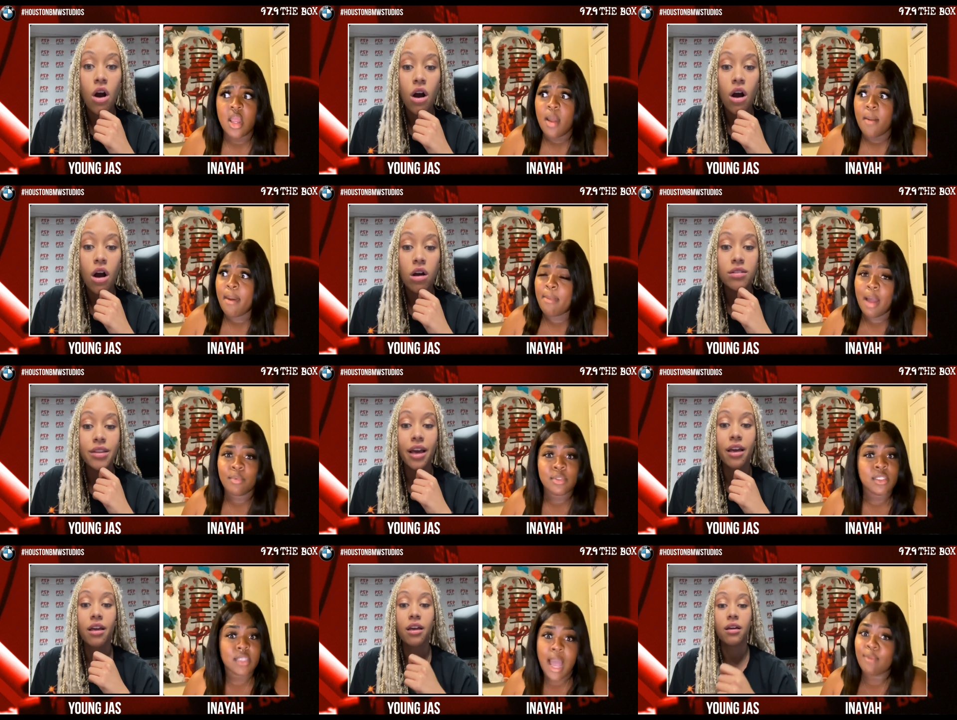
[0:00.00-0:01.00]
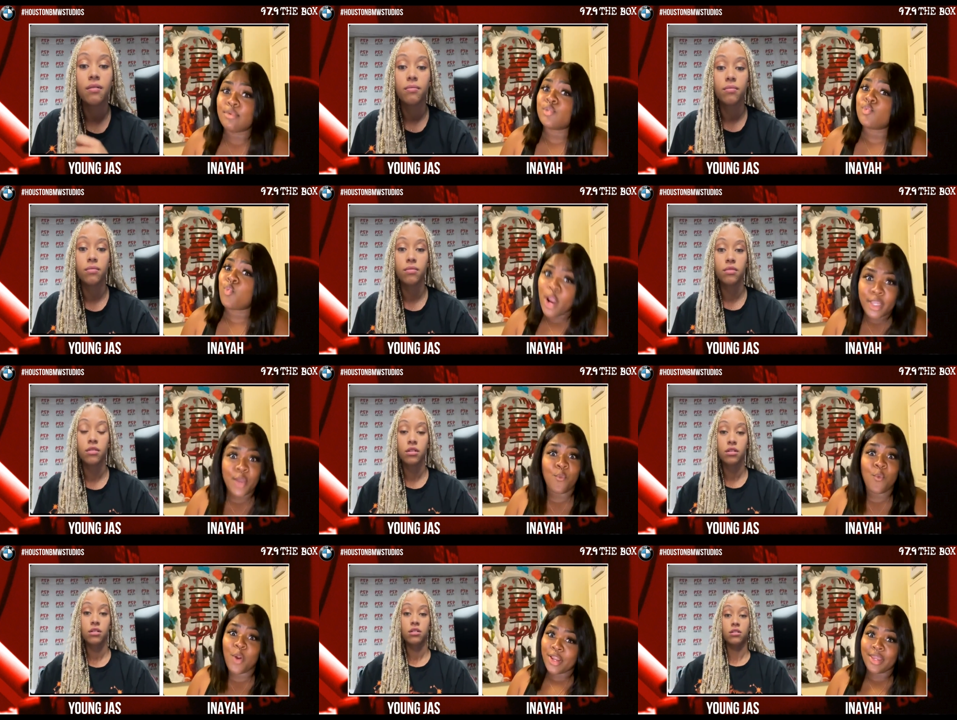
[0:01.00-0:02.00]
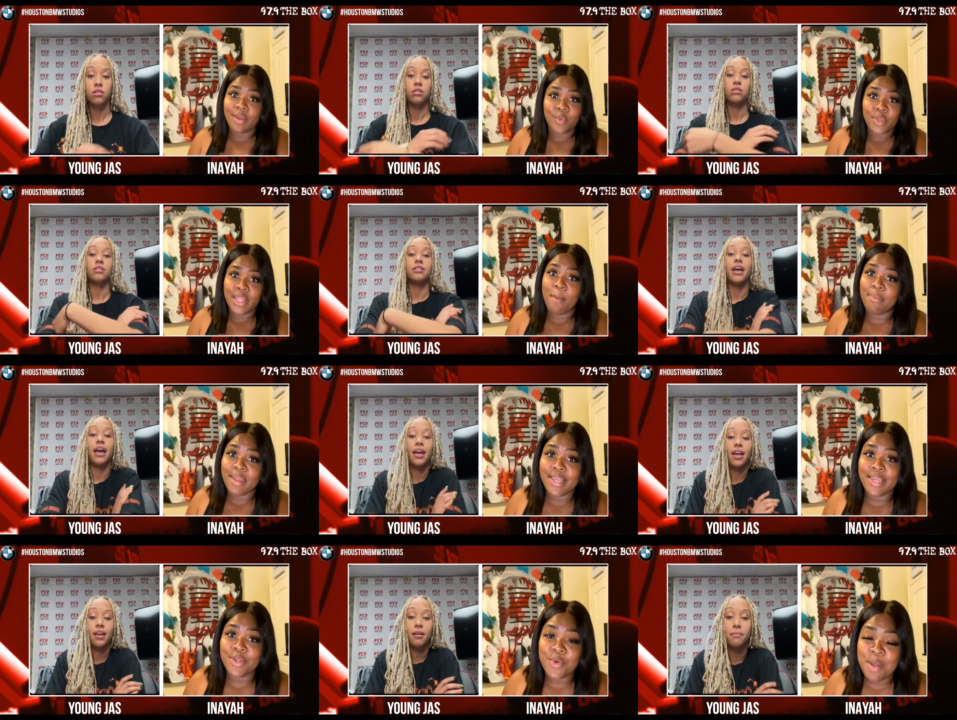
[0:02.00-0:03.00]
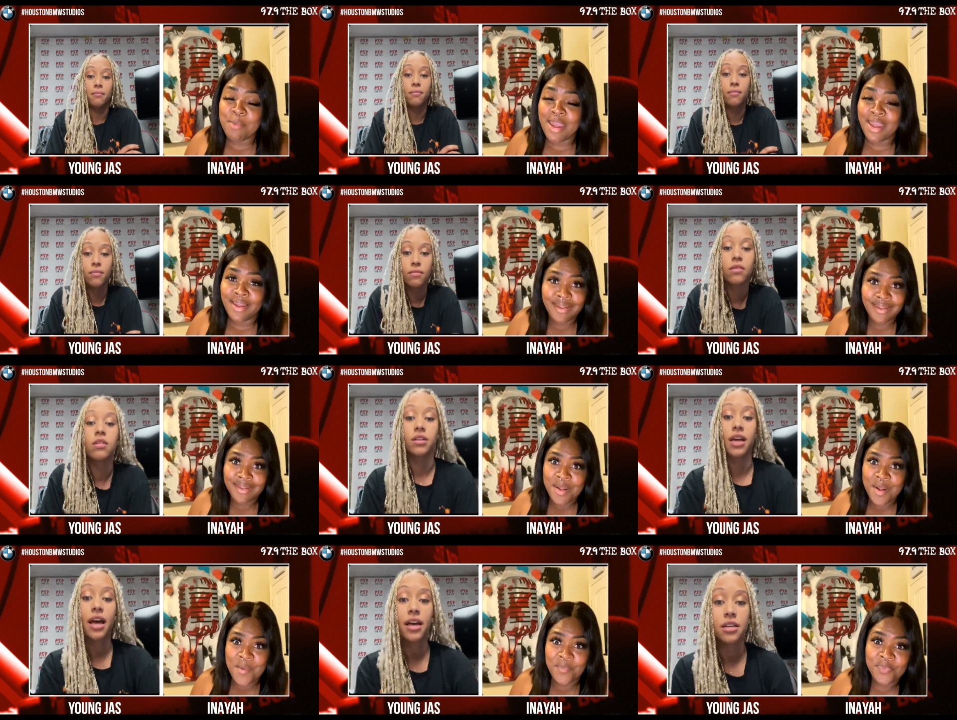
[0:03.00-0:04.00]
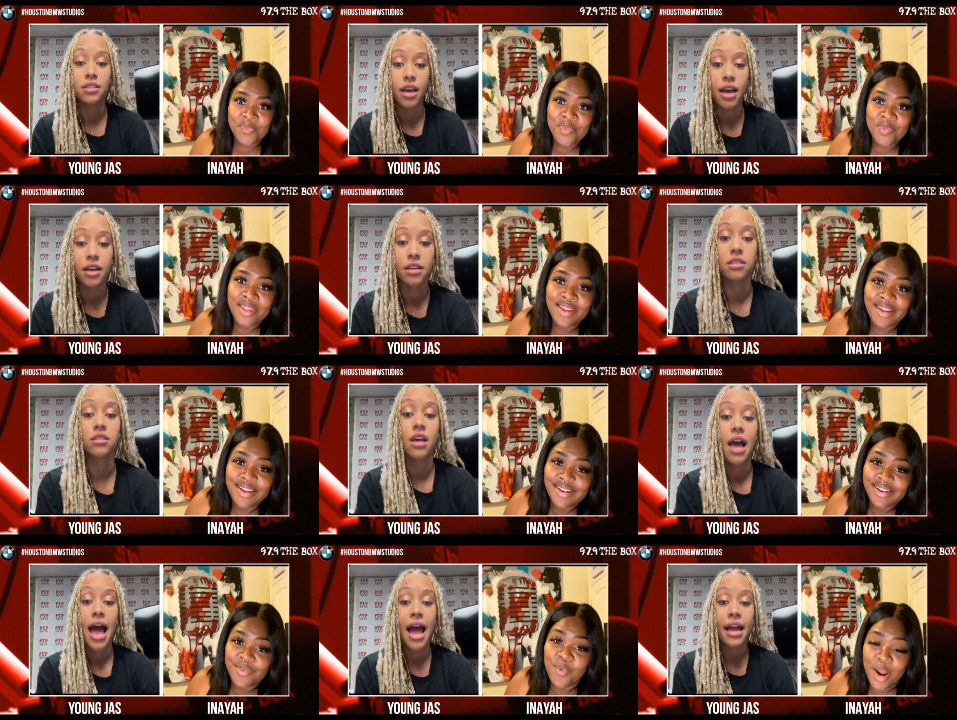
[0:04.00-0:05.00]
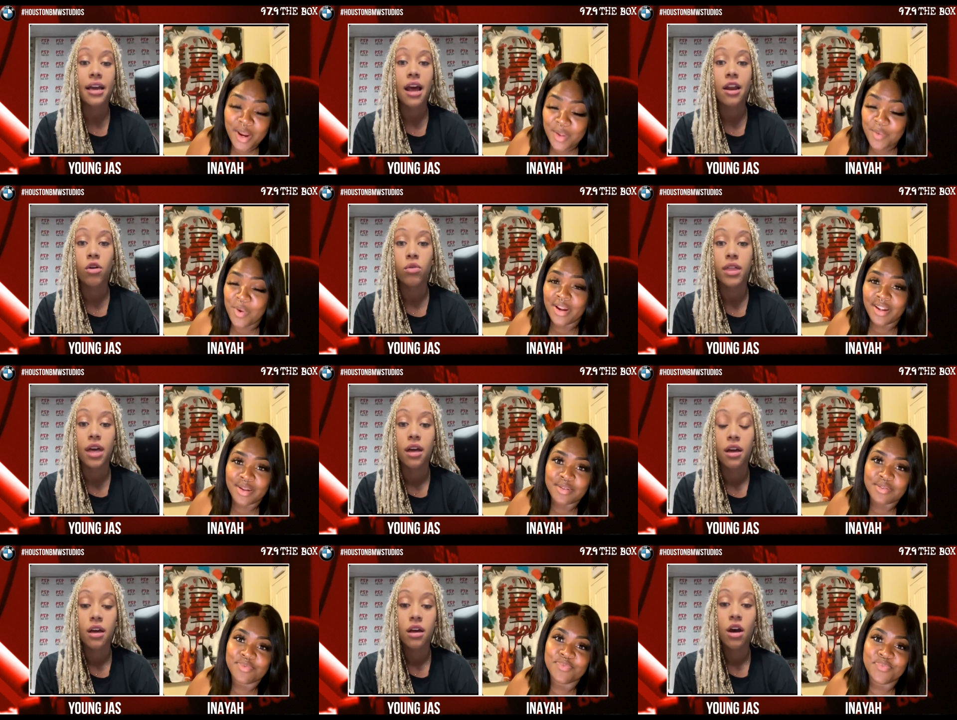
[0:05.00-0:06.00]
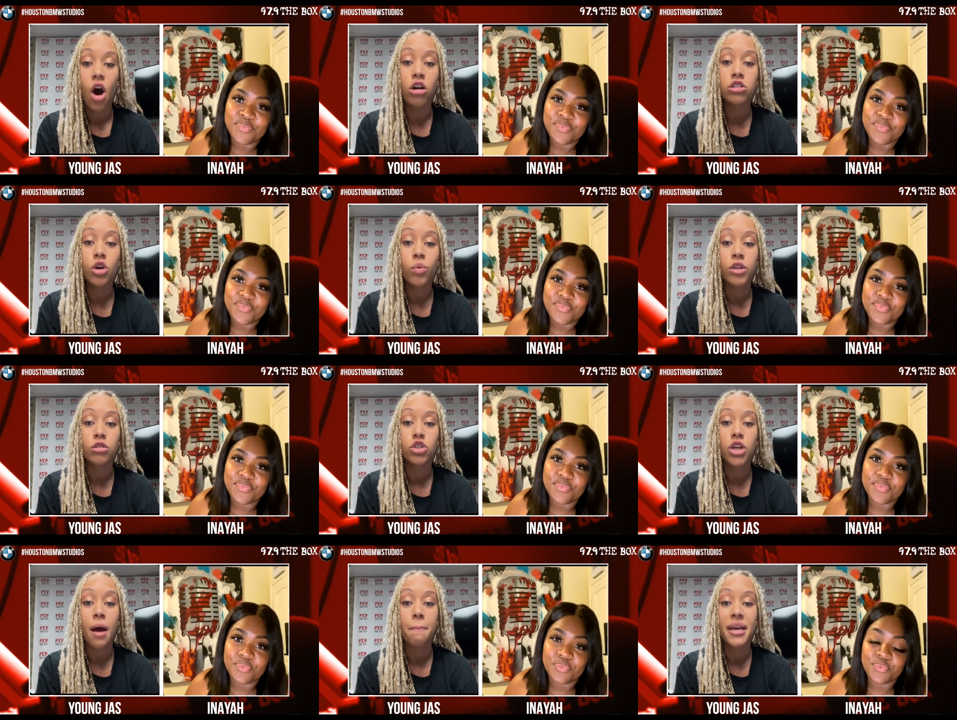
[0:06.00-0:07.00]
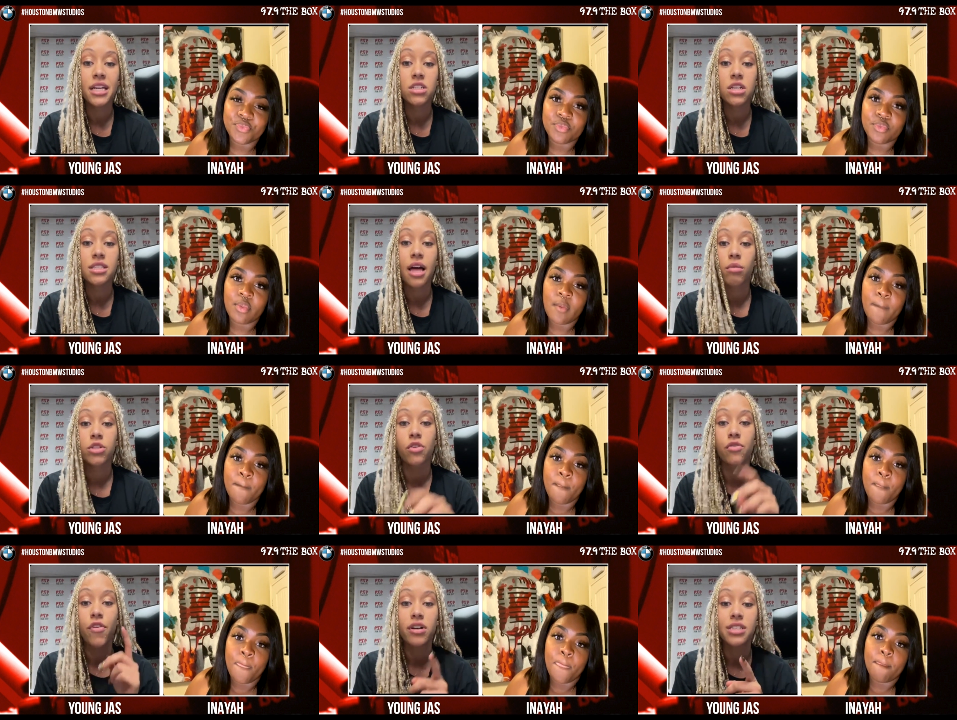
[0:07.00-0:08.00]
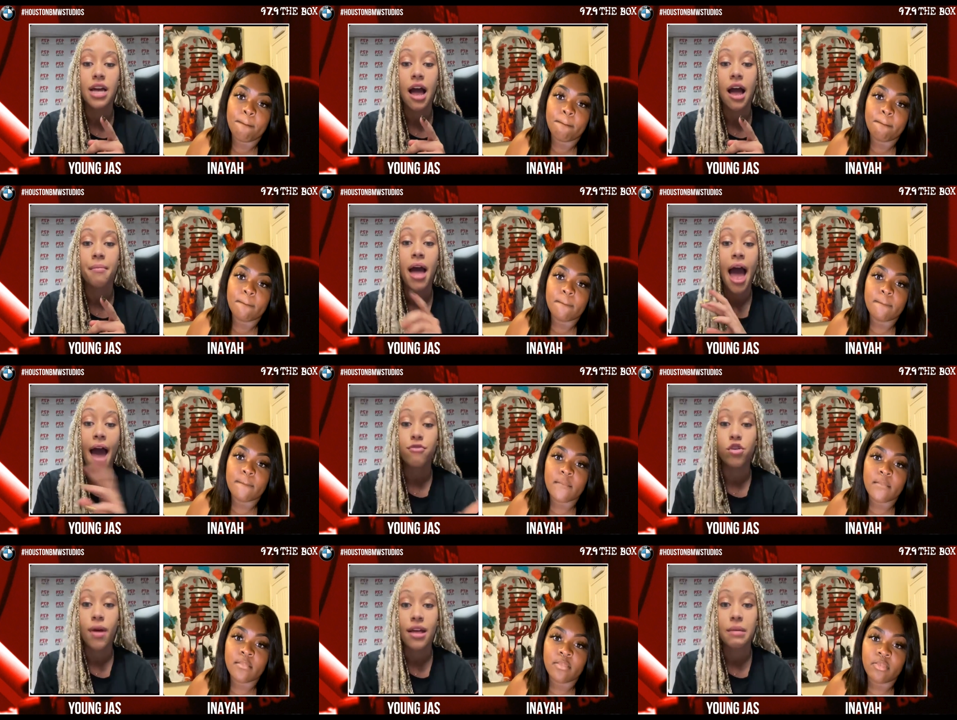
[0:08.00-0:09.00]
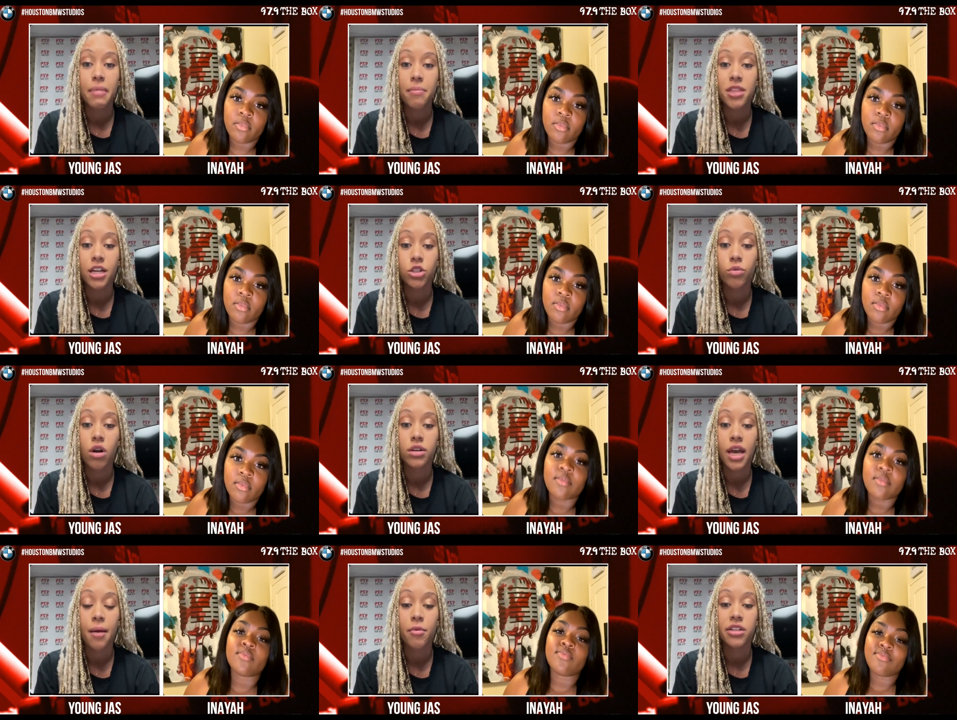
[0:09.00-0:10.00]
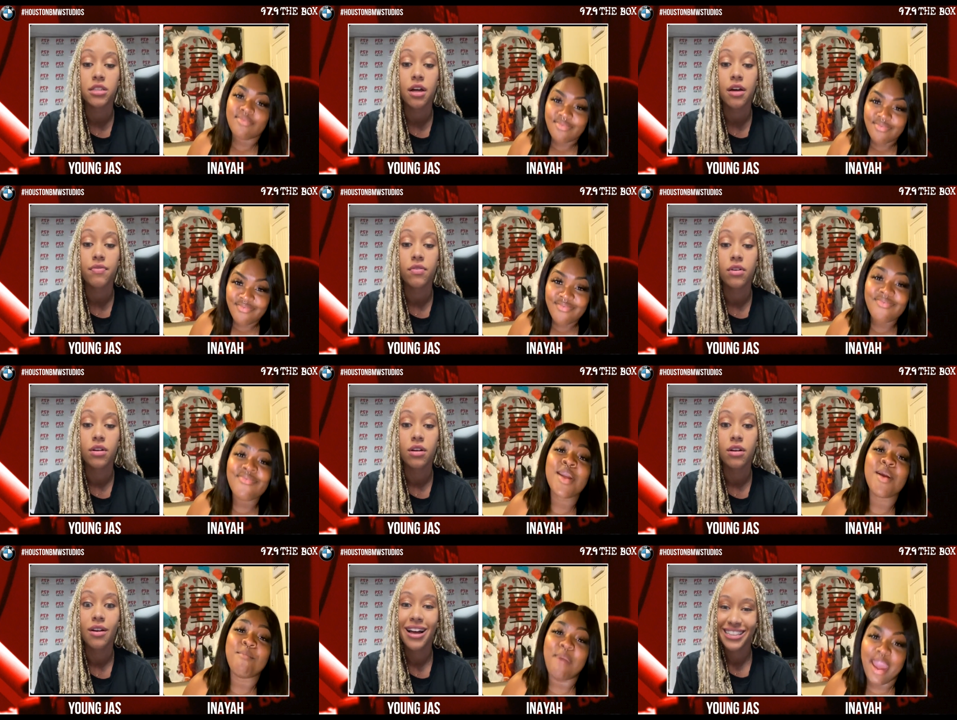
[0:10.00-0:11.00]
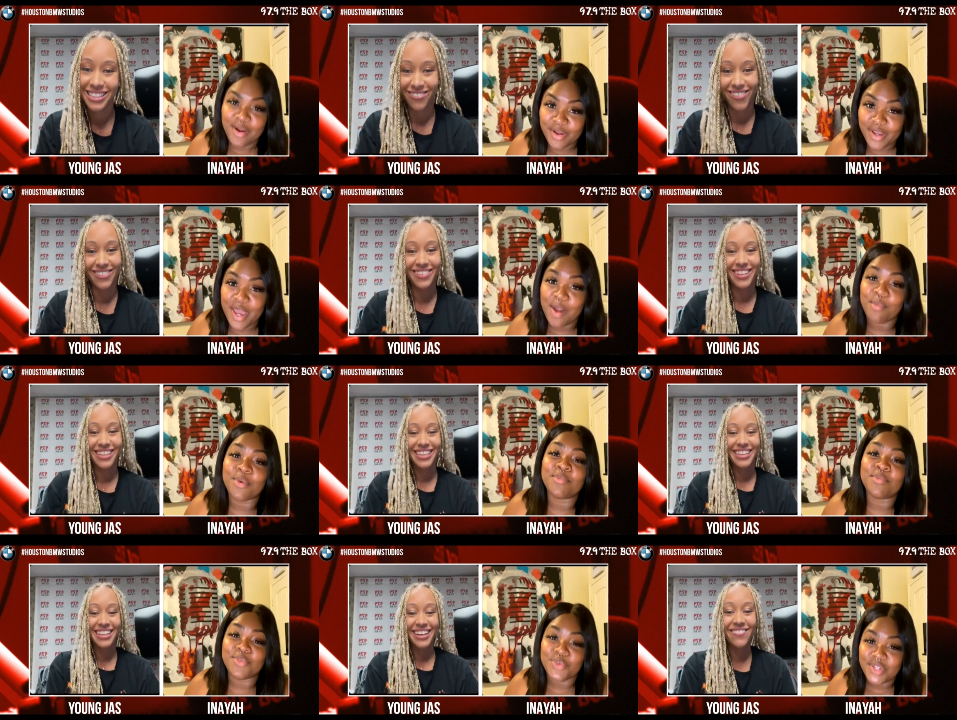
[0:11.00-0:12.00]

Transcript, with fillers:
Speaker 1: baby, I was I was working, working with that belly. You hear me? Yes, yes. Working, and I, working.
Speaker 2: also when you shot peaches, that was your first time after you had the baby that you were on camera and stuff. Back so, on
Speaker 1: camera, doing